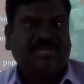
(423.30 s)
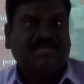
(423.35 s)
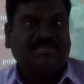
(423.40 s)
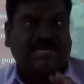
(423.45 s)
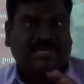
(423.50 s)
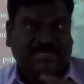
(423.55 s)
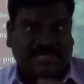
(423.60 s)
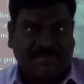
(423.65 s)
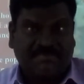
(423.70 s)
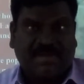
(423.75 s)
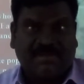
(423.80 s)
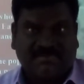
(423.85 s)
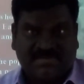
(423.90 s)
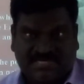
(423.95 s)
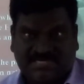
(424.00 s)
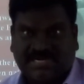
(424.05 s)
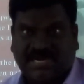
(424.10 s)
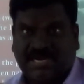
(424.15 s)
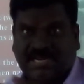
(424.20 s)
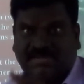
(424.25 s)
That time I was
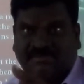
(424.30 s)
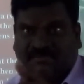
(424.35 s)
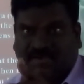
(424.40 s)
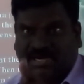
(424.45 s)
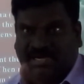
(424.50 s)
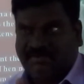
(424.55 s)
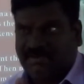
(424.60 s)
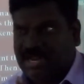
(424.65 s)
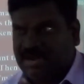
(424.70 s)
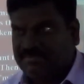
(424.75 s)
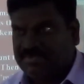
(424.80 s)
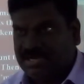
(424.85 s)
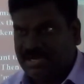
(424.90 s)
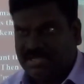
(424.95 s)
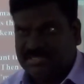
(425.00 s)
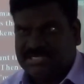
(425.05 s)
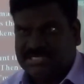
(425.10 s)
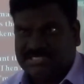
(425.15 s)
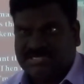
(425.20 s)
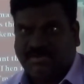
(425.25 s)
telling whatever I
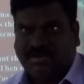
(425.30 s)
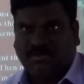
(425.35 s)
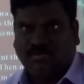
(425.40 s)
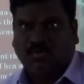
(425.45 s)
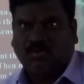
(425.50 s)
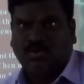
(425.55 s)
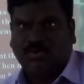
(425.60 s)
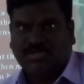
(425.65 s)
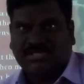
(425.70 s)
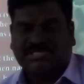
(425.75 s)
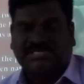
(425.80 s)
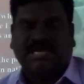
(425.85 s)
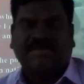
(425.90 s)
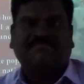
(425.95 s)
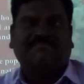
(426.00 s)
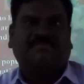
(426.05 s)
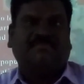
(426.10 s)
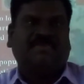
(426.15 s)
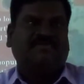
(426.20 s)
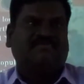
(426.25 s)
told you, same
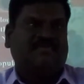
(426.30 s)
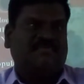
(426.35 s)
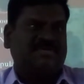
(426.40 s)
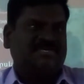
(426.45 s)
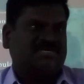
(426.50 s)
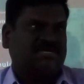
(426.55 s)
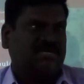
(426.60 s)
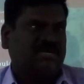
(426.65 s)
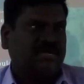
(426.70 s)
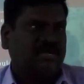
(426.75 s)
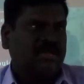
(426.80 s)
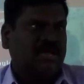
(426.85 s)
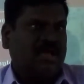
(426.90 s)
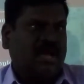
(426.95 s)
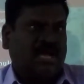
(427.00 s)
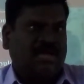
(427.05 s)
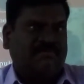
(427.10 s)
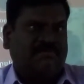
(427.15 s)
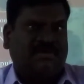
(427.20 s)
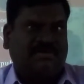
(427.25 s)
information
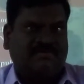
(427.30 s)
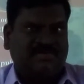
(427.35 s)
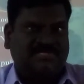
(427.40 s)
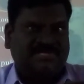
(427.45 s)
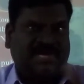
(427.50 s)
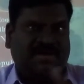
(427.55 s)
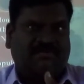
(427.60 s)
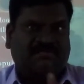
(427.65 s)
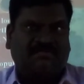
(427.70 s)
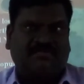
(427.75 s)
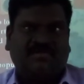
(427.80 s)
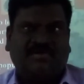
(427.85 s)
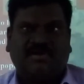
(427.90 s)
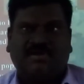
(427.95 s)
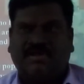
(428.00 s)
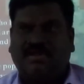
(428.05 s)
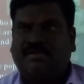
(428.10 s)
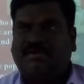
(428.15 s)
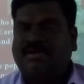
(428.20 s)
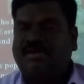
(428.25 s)
which I have
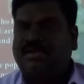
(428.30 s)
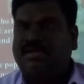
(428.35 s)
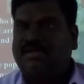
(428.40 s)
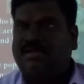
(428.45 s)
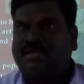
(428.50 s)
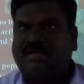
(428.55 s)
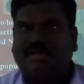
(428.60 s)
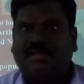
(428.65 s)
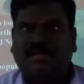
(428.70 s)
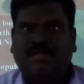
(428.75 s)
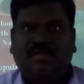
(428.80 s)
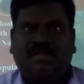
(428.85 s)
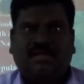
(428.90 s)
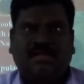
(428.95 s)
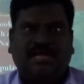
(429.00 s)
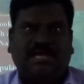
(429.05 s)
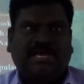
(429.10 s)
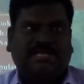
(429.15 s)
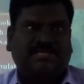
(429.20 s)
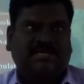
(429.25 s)

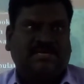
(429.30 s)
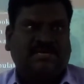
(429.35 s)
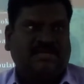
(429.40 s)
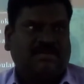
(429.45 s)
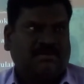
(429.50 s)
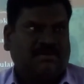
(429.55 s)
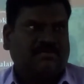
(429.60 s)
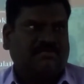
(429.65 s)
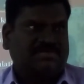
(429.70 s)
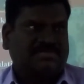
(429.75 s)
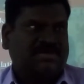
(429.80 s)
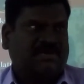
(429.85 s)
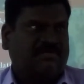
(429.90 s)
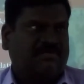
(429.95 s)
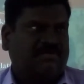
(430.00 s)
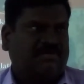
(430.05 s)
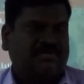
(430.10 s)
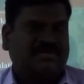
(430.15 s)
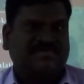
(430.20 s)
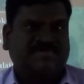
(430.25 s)
gathered, which I
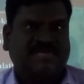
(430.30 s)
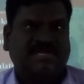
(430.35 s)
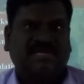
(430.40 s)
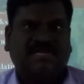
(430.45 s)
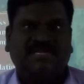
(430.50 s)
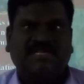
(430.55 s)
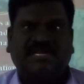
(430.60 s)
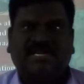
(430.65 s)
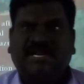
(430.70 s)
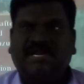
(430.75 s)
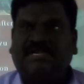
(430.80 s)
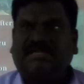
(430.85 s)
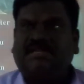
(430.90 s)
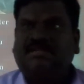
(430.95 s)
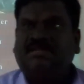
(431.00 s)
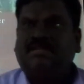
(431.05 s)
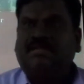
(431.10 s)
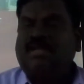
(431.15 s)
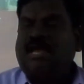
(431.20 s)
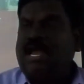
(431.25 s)
have seen in the net,
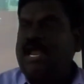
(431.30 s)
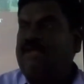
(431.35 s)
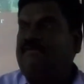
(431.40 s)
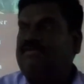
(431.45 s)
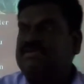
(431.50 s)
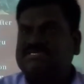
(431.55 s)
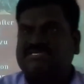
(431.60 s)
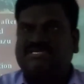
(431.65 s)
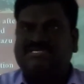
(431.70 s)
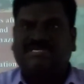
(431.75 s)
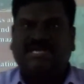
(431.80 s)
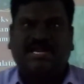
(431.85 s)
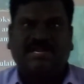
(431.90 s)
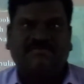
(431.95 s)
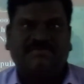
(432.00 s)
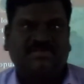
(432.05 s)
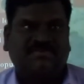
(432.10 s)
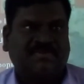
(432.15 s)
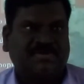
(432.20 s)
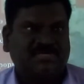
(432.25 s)
I was sharing
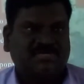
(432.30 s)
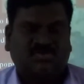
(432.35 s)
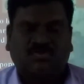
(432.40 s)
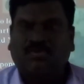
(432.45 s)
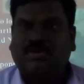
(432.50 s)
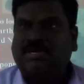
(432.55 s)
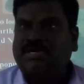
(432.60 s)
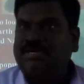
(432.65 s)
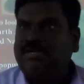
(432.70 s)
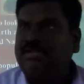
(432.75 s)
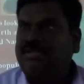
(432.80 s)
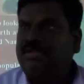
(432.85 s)
with my student.